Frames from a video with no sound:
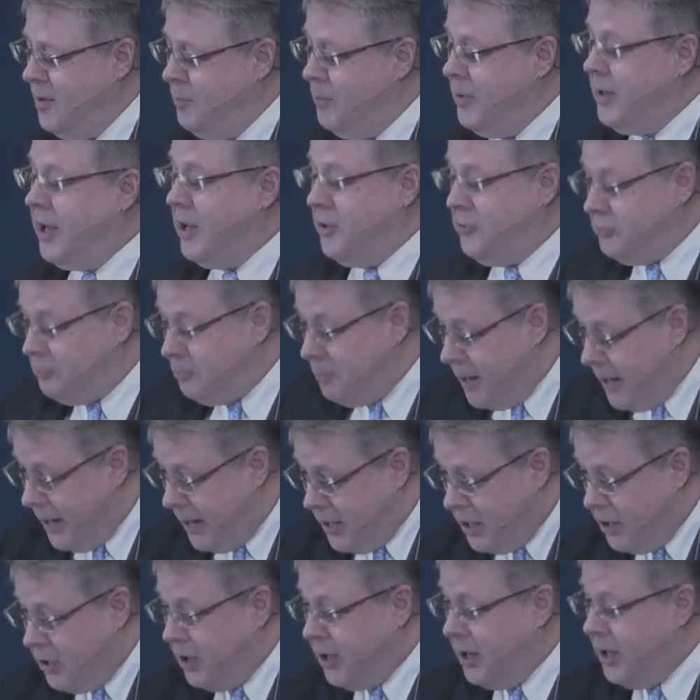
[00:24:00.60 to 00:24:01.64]
Because
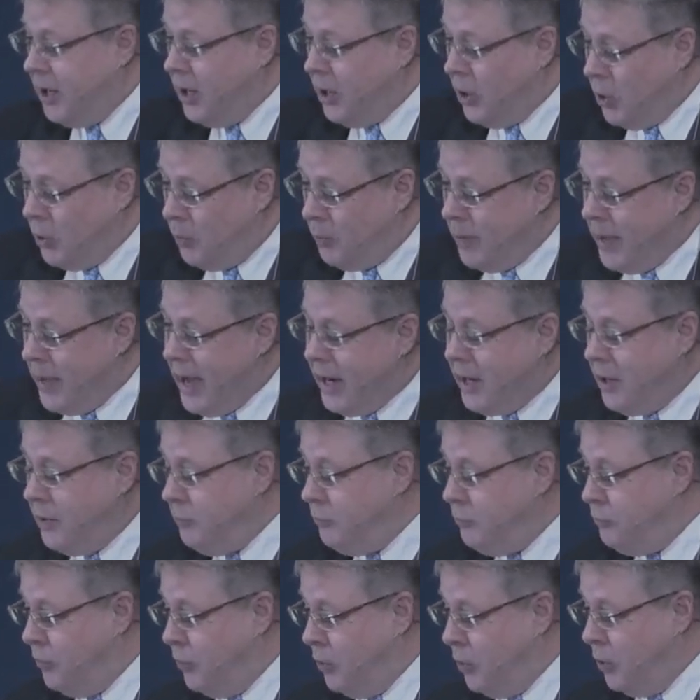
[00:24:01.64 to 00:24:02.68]
many are going to go back
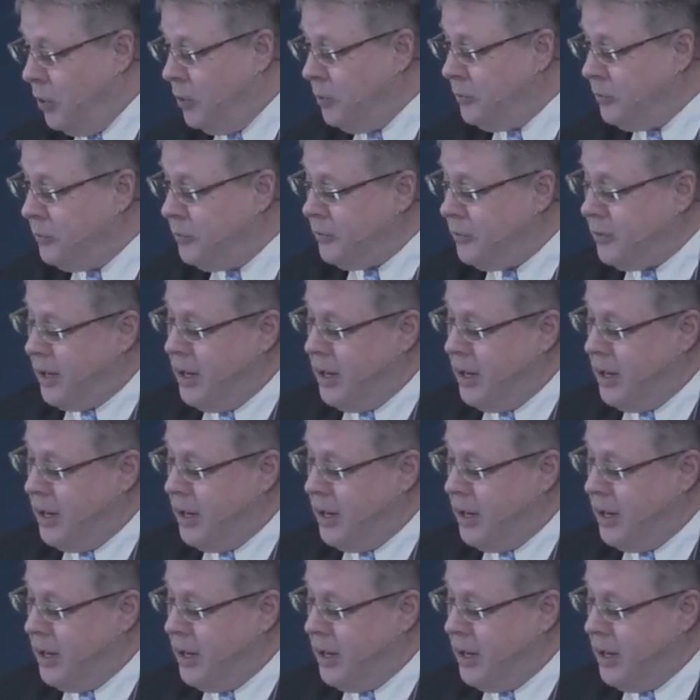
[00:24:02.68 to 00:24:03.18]
and forth,